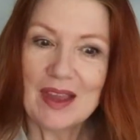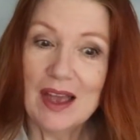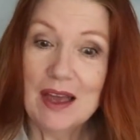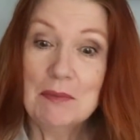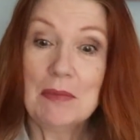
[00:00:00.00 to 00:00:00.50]

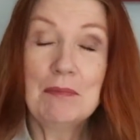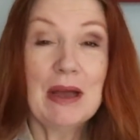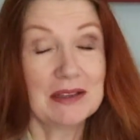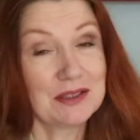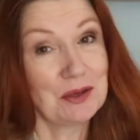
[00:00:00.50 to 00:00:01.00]

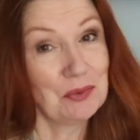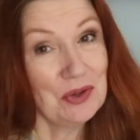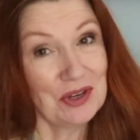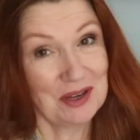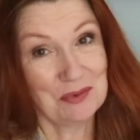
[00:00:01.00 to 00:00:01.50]
But
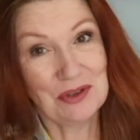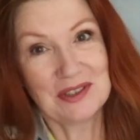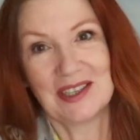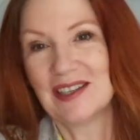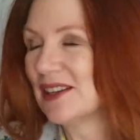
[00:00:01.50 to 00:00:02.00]
what I
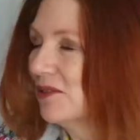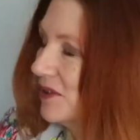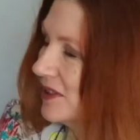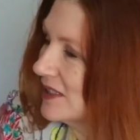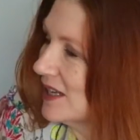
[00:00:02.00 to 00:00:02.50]
was going to go
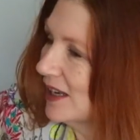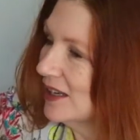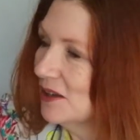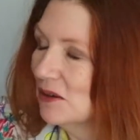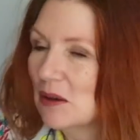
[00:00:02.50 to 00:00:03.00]
on and tell
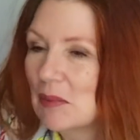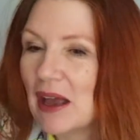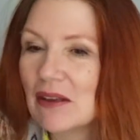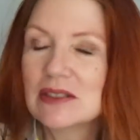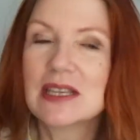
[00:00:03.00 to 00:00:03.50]
you
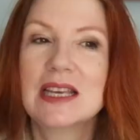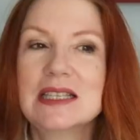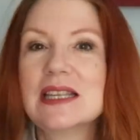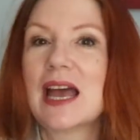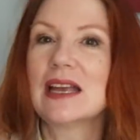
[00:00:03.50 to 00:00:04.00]
about
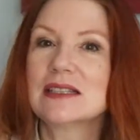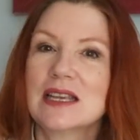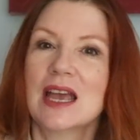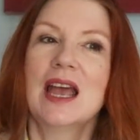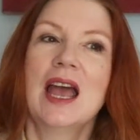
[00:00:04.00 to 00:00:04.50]
is that
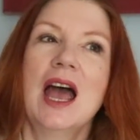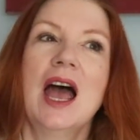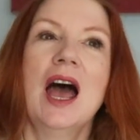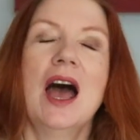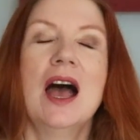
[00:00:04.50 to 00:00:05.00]

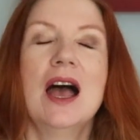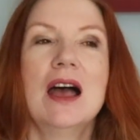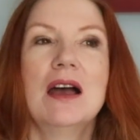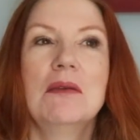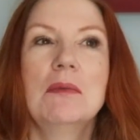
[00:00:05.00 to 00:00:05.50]

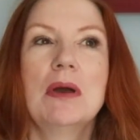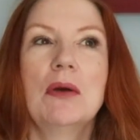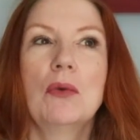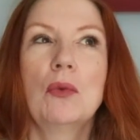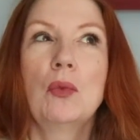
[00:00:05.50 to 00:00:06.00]

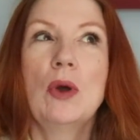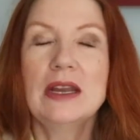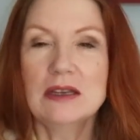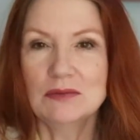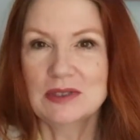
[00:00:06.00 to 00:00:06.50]

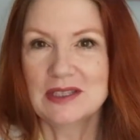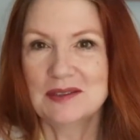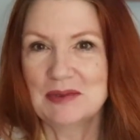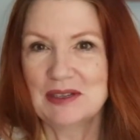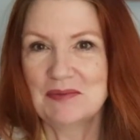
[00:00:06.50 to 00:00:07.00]
when I was in
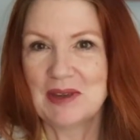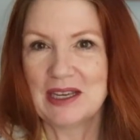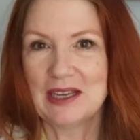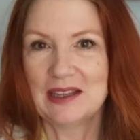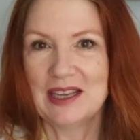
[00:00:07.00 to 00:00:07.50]
the middle of
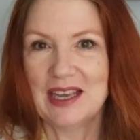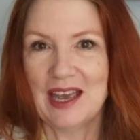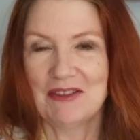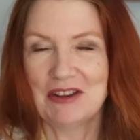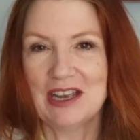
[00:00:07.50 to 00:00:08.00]
making the
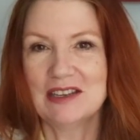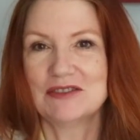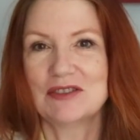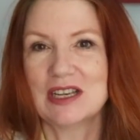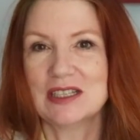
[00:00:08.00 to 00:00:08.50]

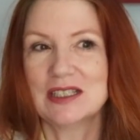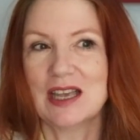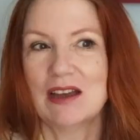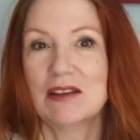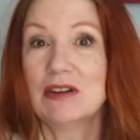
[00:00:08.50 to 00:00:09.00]
Ariana dress,
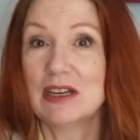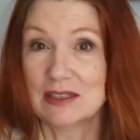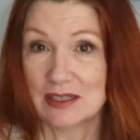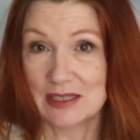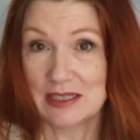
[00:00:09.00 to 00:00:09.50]
I
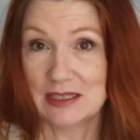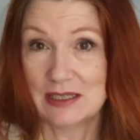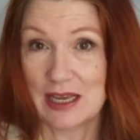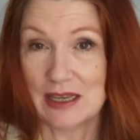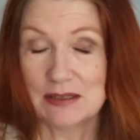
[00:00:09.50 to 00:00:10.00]
realised I needed
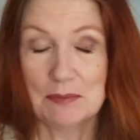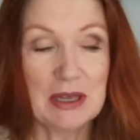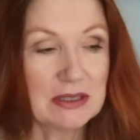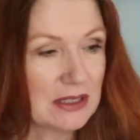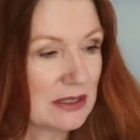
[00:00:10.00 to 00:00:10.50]
to get some
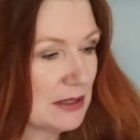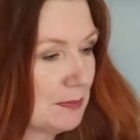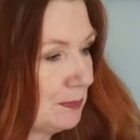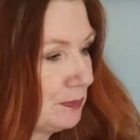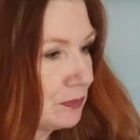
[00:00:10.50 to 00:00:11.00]
buttons.